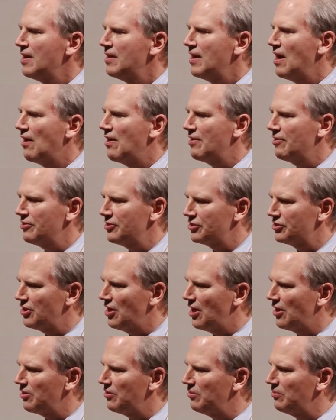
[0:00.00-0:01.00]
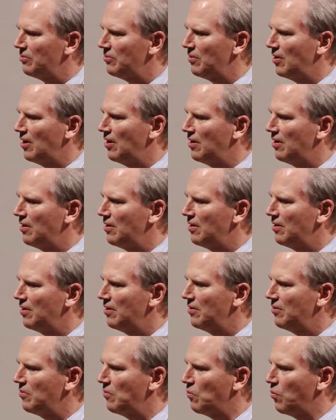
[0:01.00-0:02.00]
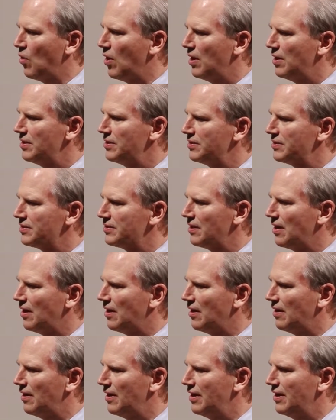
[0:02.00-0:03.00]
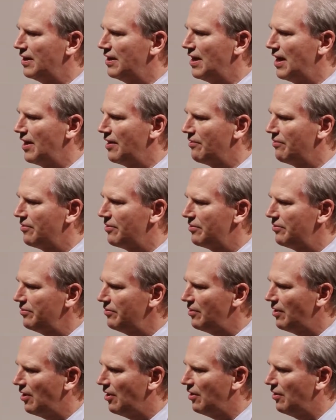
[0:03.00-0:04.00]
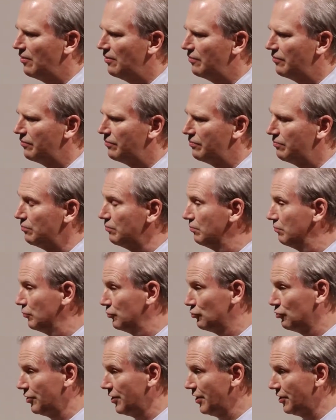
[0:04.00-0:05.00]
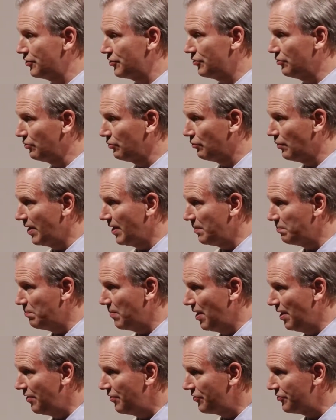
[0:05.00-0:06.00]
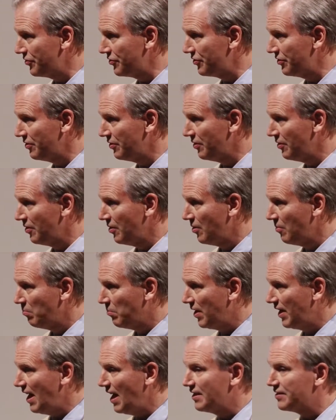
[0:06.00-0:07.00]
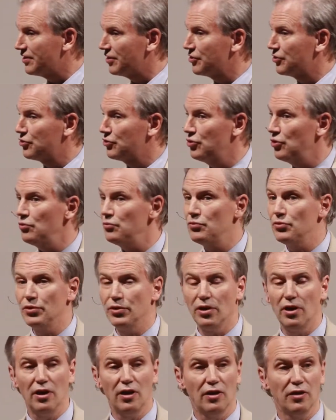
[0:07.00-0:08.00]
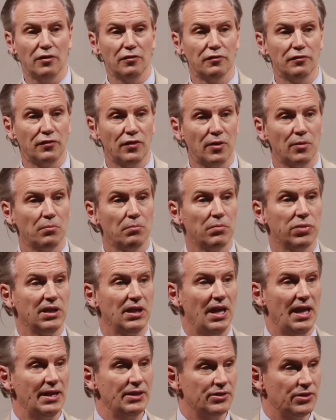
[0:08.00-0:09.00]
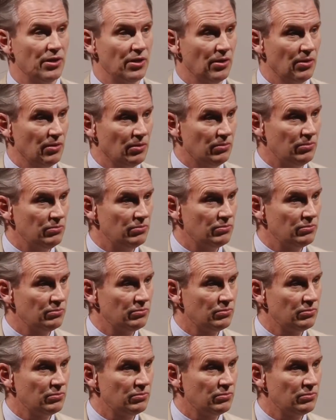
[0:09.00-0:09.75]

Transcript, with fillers: Now, Aristotle uh, was uh, an inheritor of traditional Greek myths, but as a student of Plato,